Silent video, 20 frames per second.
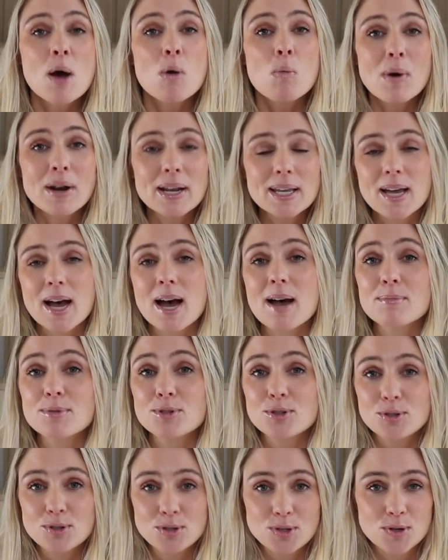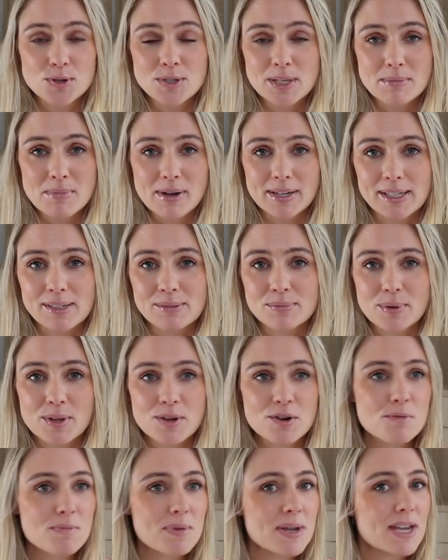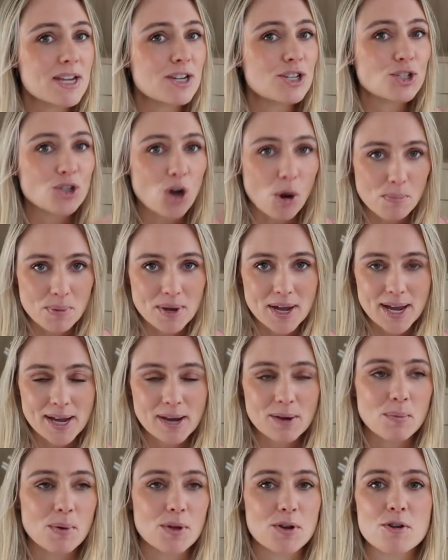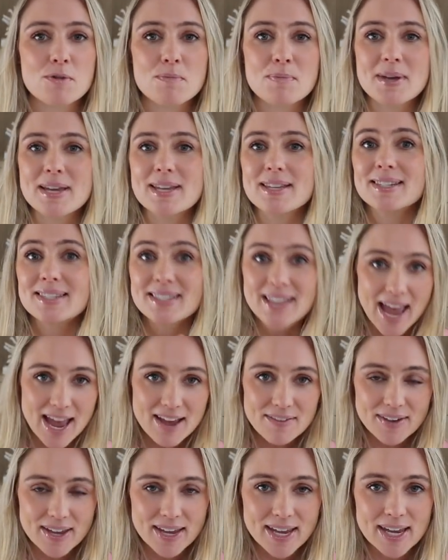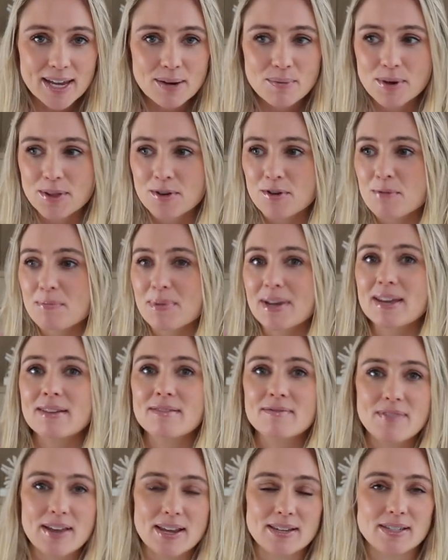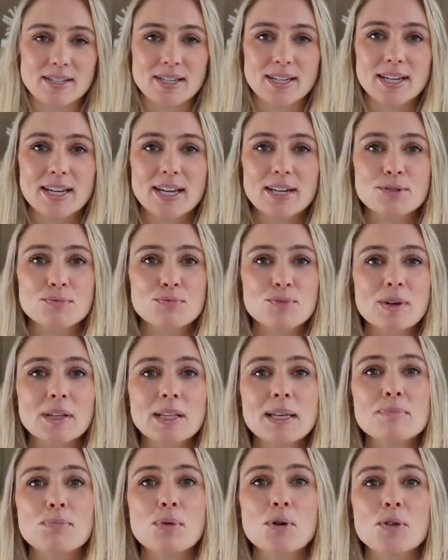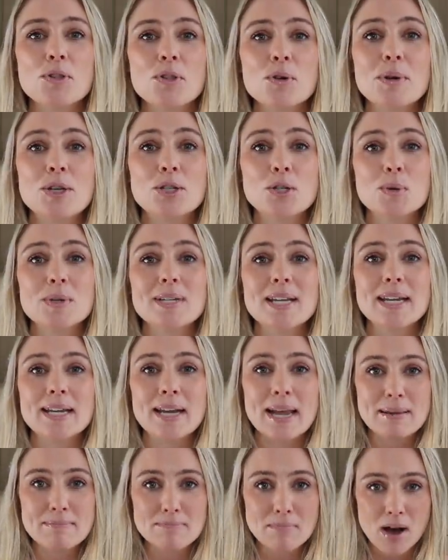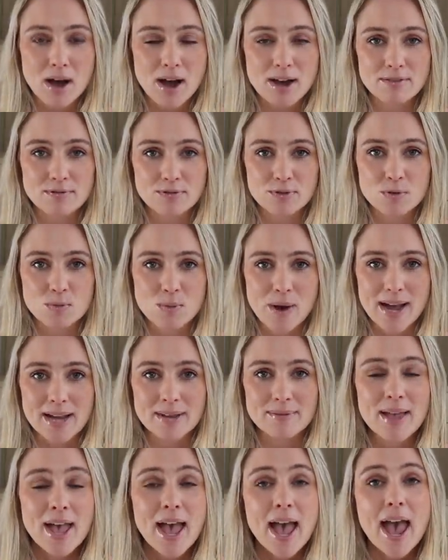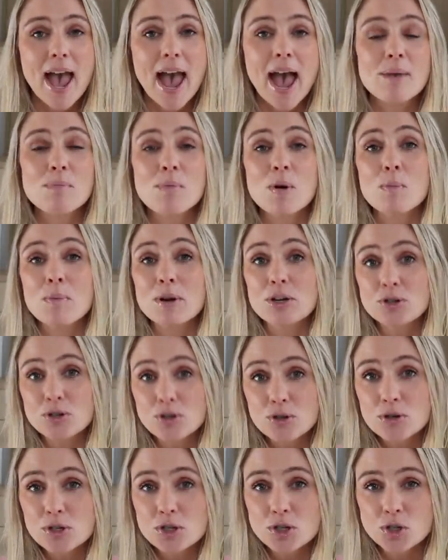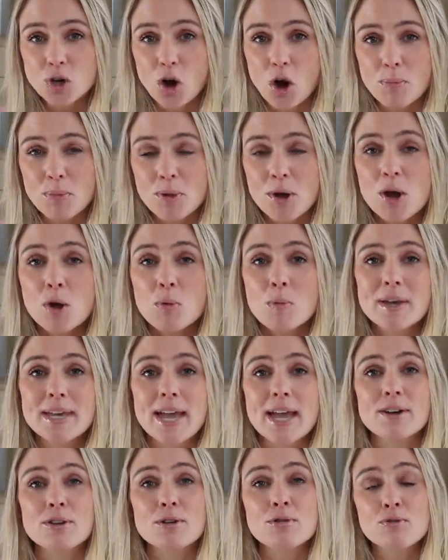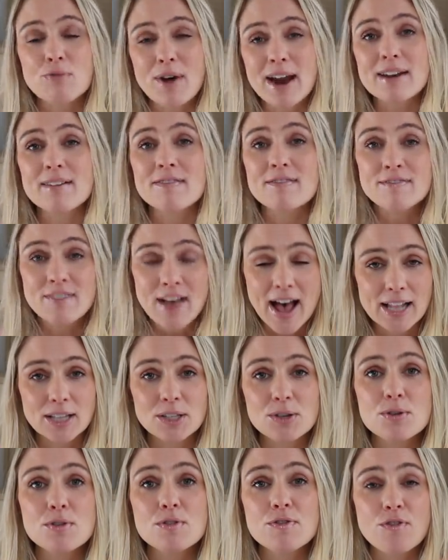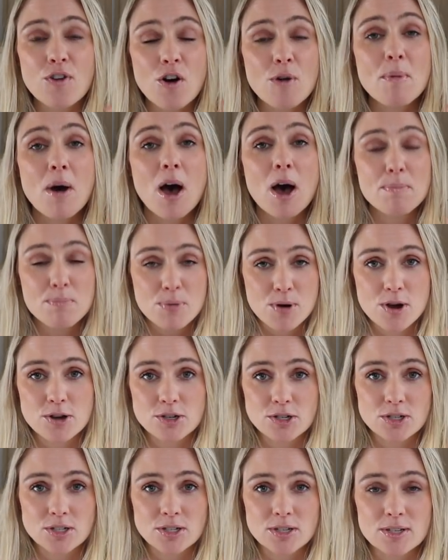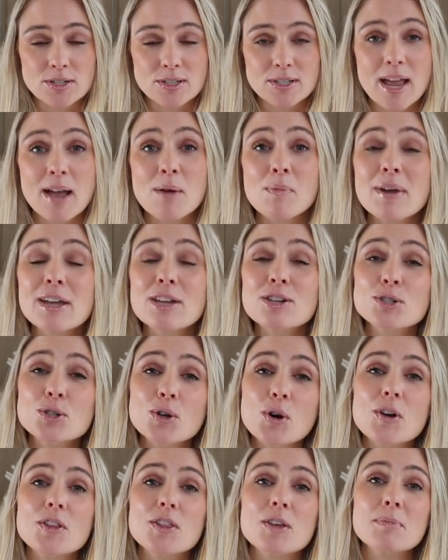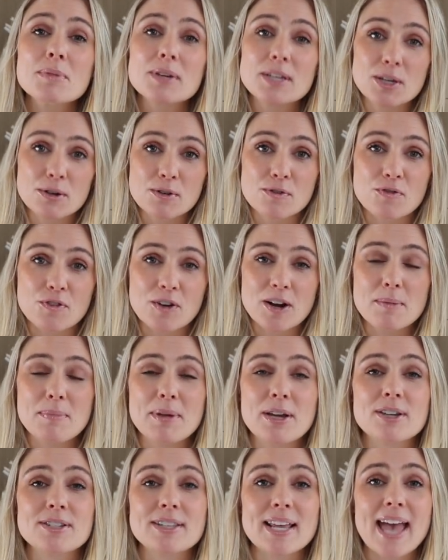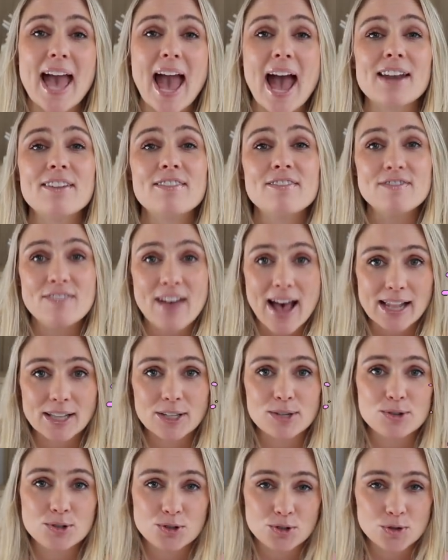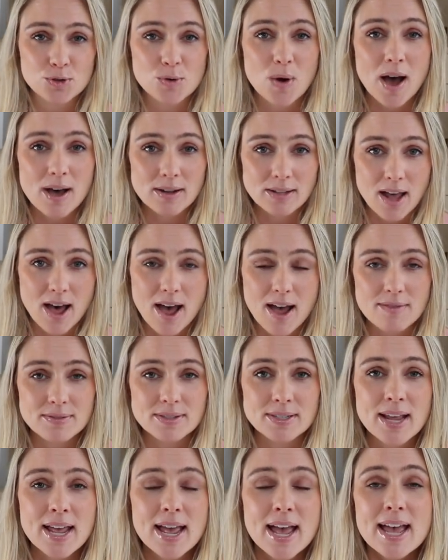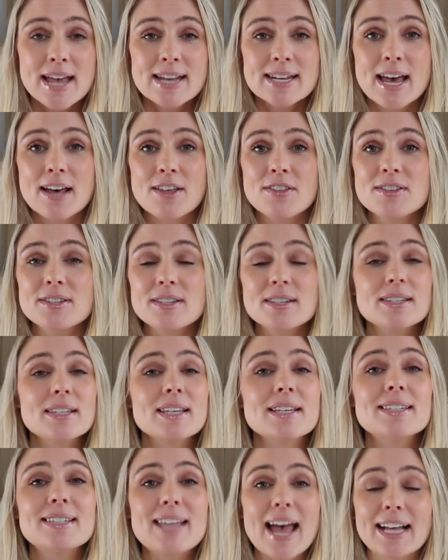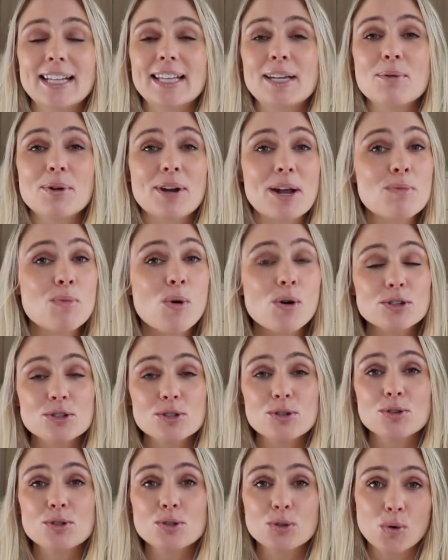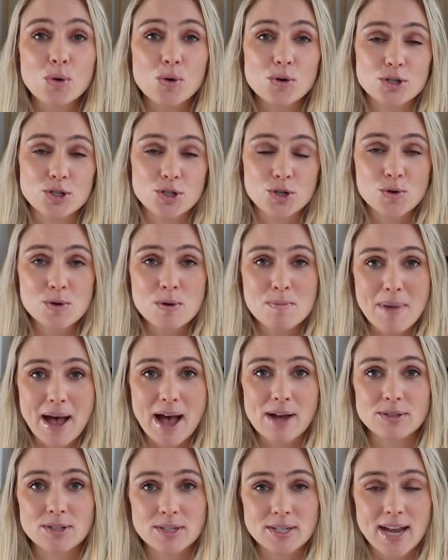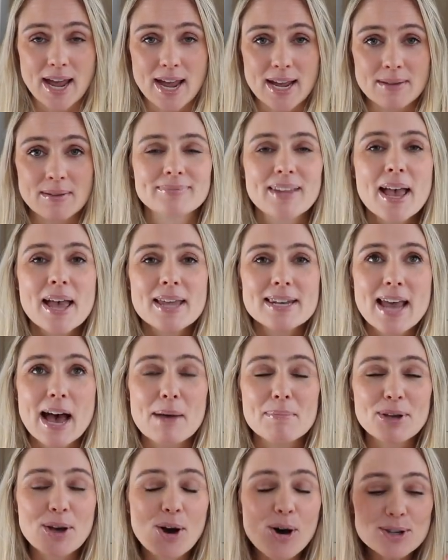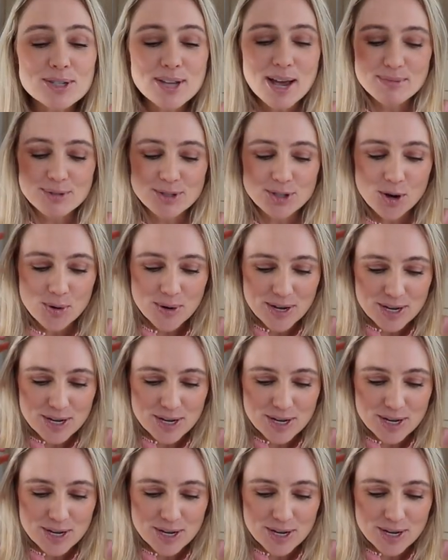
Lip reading: When it comes to using money, whether it be shopping, whether it be saving, whether it be investing, it's really important that we do it in a mindful way. And when we do shop, we get great value from our purchases and we enjoy them guilt-free because they add value to our lives. Now, this is exactly what I want to talk to you about today. Now, because I'm so